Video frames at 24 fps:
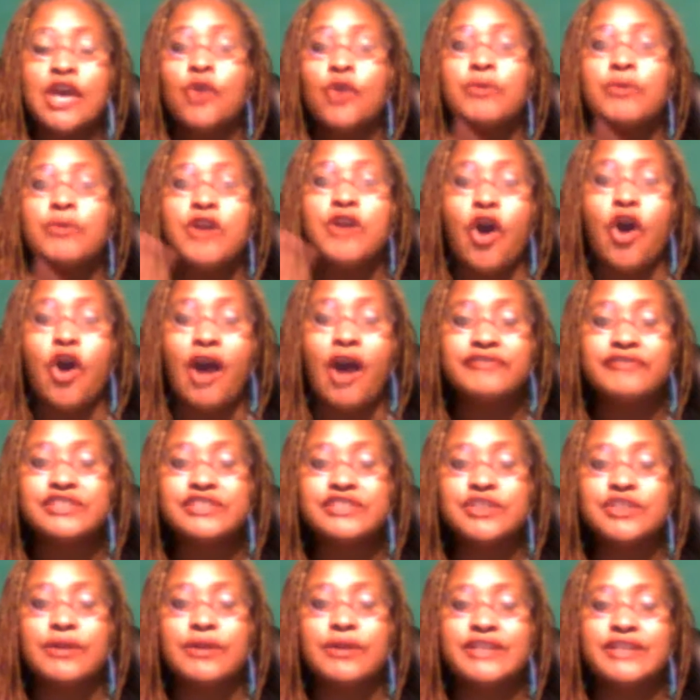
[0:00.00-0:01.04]
we often
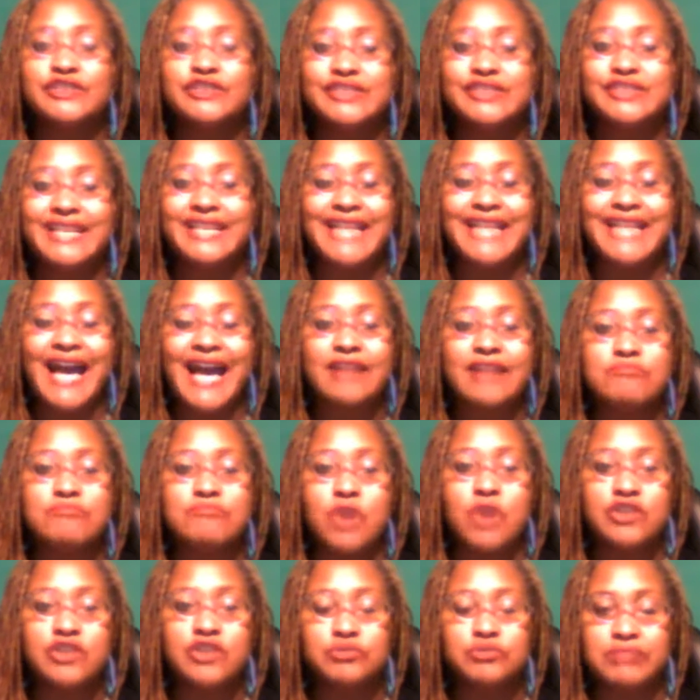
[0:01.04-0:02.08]
don't understand how to
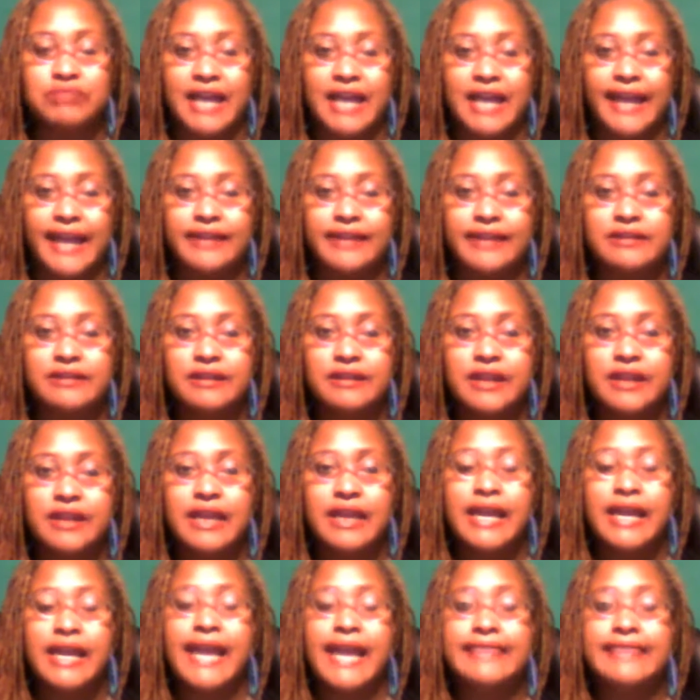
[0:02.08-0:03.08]
multiply it.